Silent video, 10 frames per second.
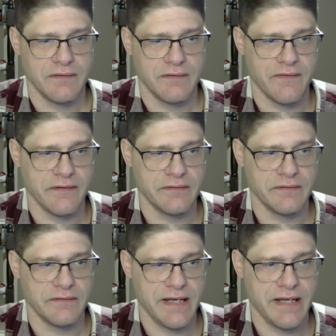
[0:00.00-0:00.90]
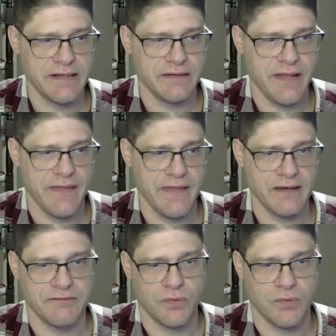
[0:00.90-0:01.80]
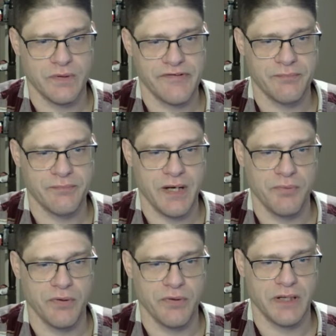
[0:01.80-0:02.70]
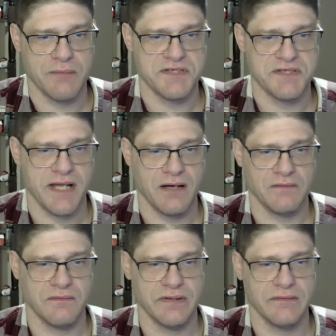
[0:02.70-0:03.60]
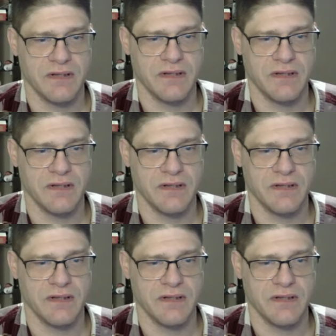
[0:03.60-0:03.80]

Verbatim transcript: the knight, and then of course my opponent comes down and